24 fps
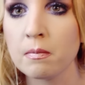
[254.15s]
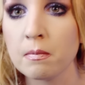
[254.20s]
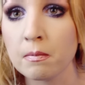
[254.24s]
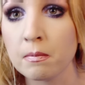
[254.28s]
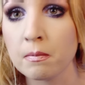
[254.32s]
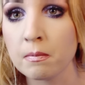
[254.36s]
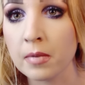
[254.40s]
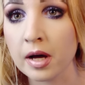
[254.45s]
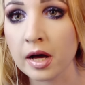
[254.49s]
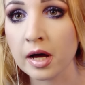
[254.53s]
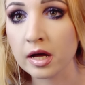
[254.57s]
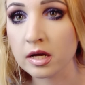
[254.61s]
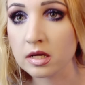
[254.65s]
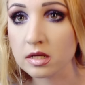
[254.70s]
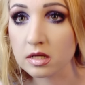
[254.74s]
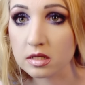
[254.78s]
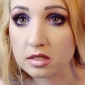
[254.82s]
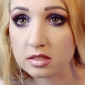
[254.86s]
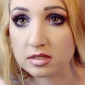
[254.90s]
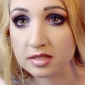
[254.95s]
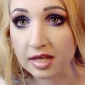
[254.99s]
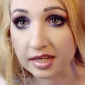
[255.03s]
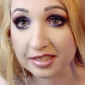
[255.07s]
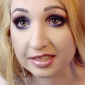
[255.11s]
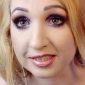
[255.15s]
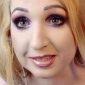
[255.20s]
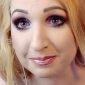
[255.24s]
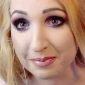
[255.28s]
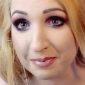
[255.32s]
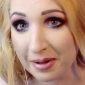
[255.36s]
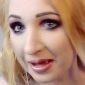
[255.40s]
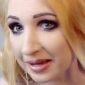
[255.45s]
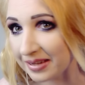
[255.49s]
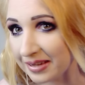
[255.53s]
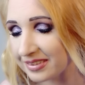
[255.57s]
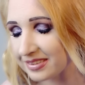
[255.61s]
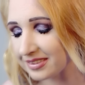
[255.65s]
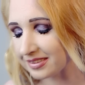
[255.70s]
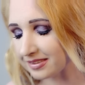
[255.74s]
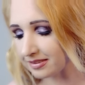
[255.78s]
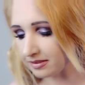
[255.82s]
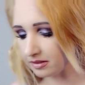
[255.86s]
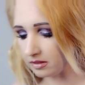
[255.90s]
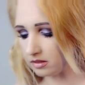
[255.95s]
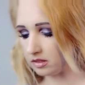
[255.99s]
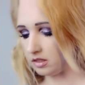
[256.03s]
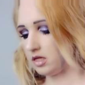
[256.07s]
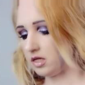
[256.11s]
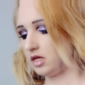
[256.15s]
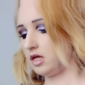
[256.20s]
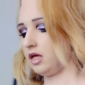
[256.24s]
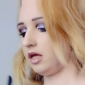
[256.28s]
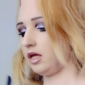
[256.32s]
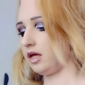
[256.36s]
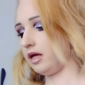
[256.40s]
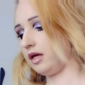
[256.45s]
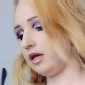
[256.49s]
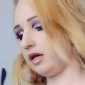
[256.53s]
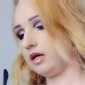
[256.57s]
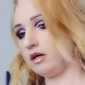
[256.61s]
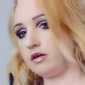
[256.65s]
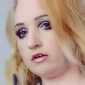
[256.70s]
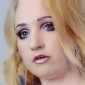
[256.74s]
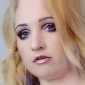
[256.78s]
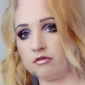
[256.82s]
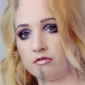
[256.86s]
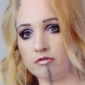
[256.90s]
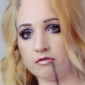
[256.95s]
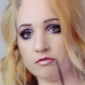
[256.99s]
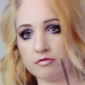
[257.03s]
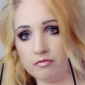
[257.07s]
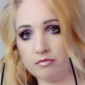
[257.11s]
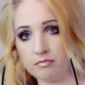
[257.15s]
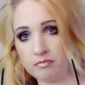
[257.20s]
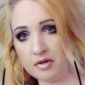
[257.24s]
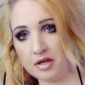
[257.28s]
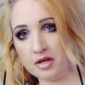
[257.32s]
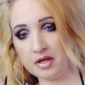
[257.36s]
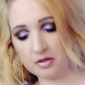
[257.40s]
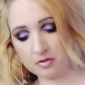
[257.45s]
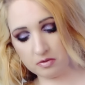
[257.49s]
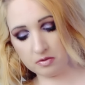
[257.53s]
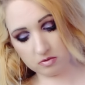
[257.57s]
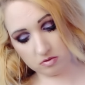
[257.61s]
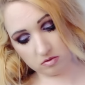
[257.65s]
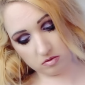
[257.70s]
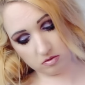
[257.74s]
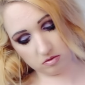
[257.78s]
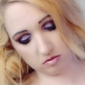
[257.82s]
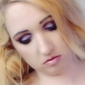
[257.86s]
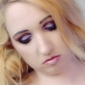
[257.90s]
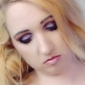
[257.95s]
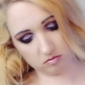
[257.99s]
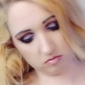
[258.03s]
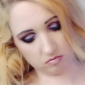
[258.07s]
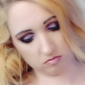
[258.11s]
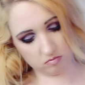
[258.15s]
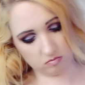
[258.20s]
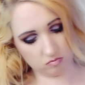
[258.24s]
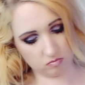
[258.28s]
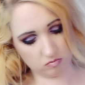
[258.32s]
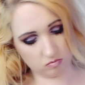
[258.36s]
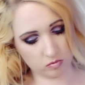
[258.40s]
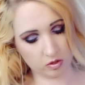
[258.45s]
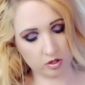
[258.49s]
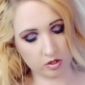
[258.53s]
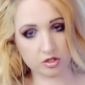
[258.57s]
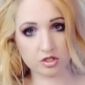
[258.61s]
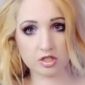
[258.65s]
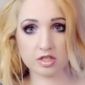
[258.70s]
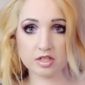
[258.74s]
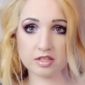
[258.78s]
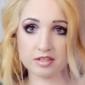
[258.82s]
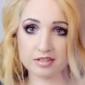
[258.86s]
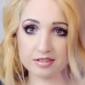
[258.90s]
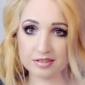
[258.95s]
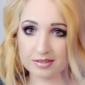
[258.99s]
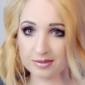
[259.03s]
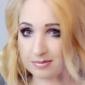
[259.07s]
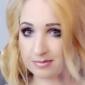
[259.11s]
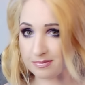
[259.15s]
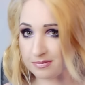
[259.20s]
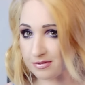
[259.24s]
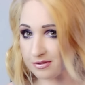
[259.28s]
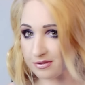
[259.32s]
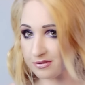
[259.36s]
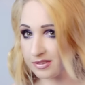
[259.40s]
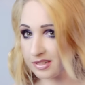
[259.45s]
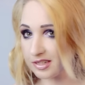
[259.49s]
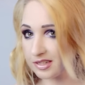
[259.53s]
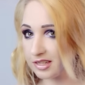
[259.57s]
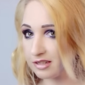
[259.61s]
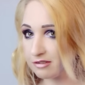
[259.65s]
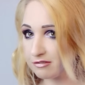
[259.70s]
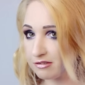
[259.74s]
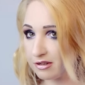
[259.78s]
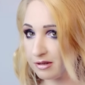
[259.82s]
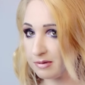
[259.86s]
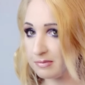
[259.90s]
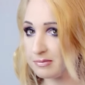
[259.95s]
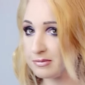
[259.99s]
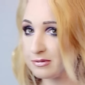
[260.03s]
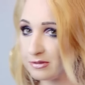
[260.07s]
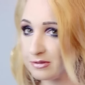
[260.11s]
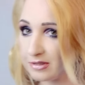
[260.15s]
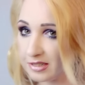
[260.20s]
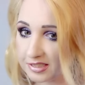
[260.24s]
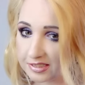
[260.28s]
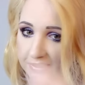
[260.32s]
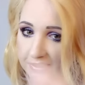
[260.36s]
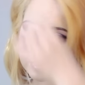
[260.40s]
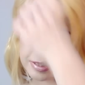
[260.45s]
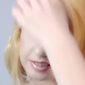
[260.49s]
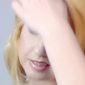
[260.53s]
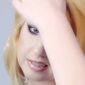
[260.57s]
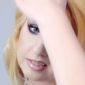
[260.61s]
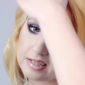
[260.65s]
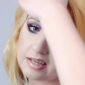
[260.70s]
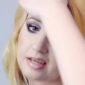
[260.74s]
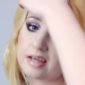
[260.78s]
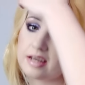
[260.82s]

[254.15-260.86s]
my sexy specs. I have been watching some 3D films recently